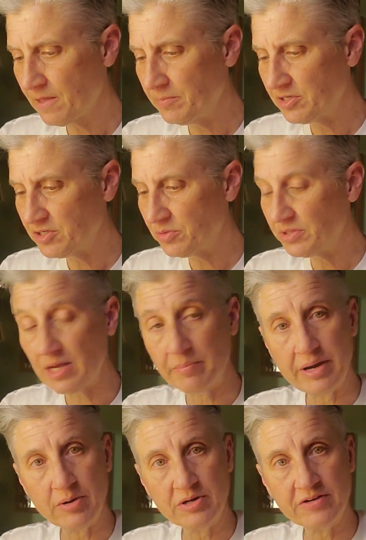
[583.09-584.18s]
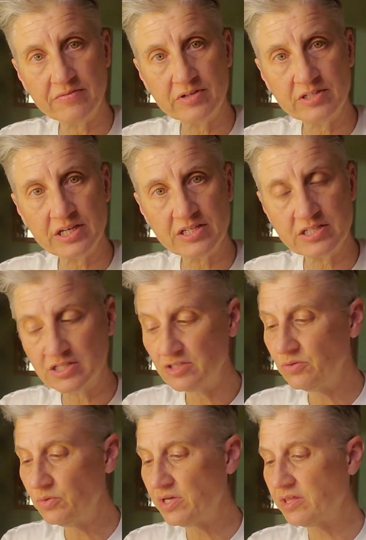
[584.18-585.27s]
I'm not sure what that power difference has to
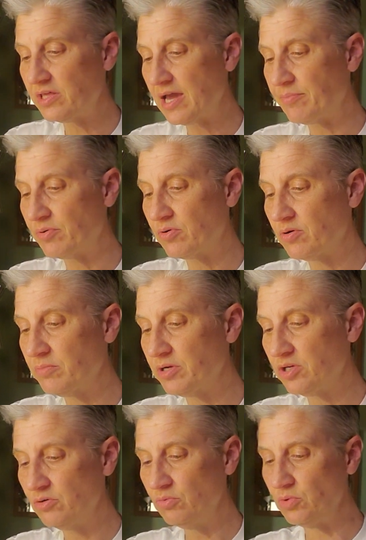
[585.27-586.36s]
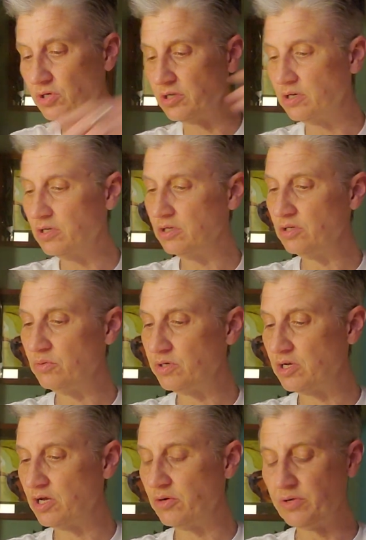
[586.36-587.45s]
do with Capricorn, but you would
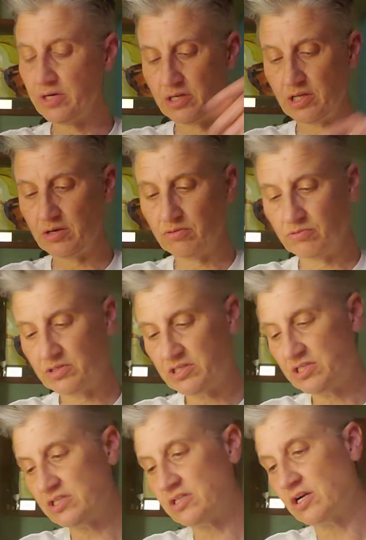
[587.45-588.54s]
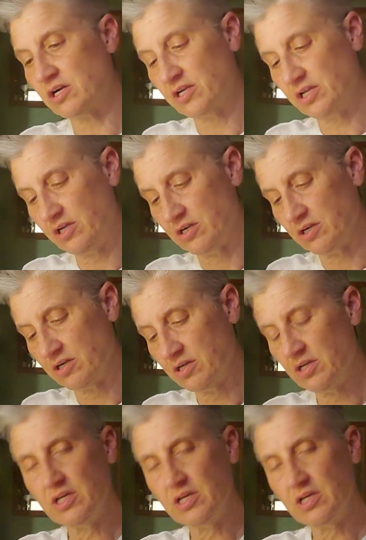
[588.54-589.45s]
know. And what's this card here?